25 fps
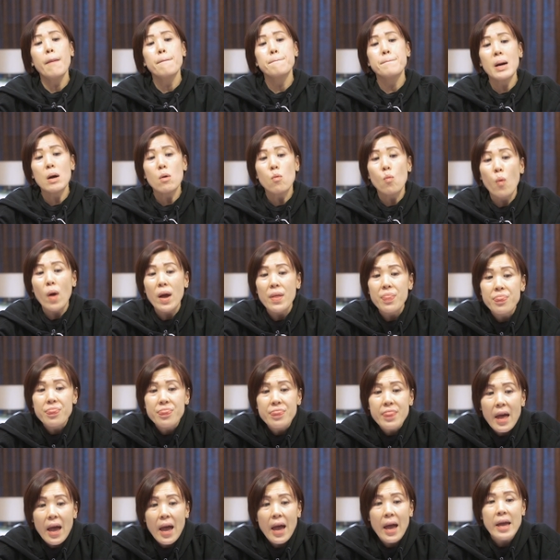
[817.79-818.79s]
But when
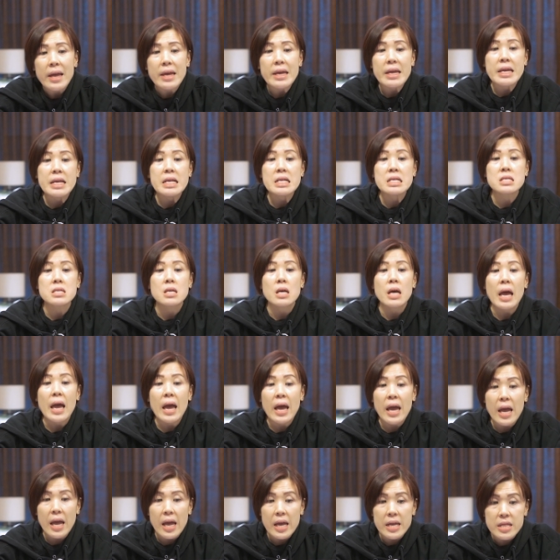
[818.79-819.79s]
there is
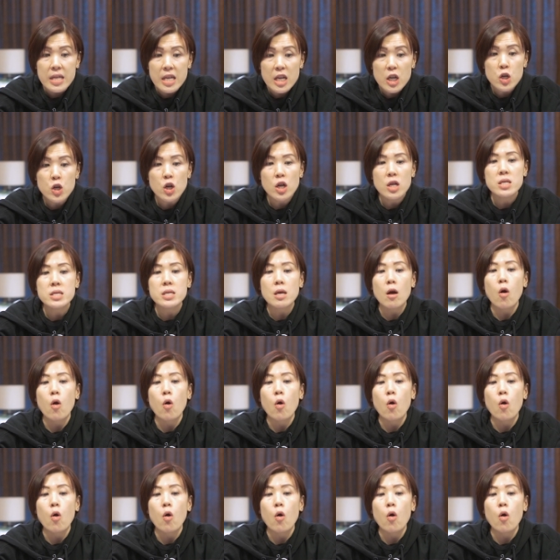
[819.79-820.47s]
additions